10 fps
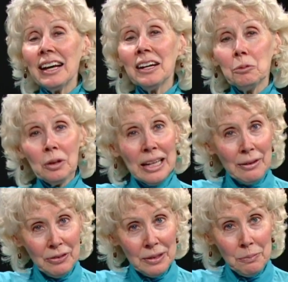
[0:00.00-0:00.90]
Uh, we'll
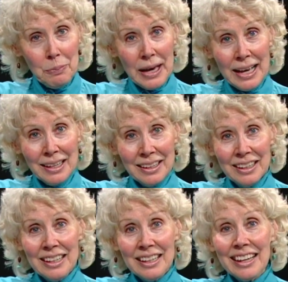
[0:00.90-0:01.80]
have him back
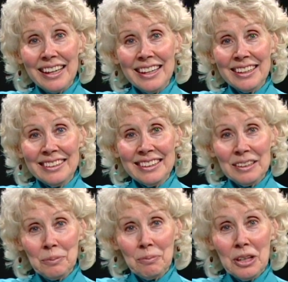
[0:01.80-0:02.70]
and
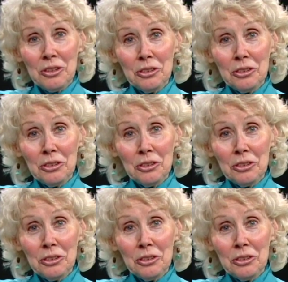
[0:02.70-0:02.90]
um,